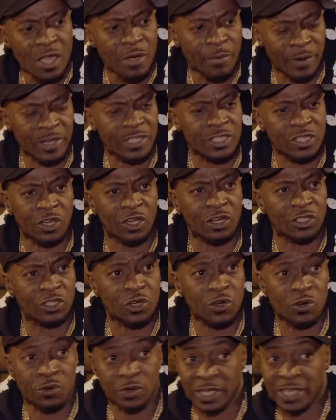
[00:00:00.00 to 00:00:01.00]
what is he gonna
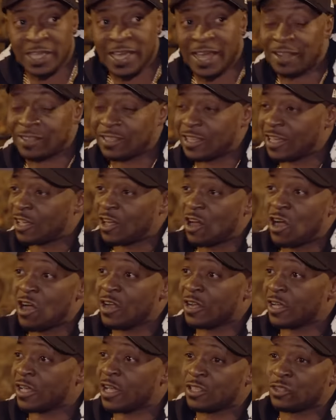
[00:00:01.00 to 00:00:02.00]
do? He got out that
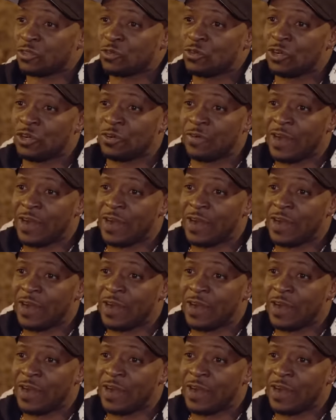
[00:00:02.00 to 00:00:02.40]
car and cut through the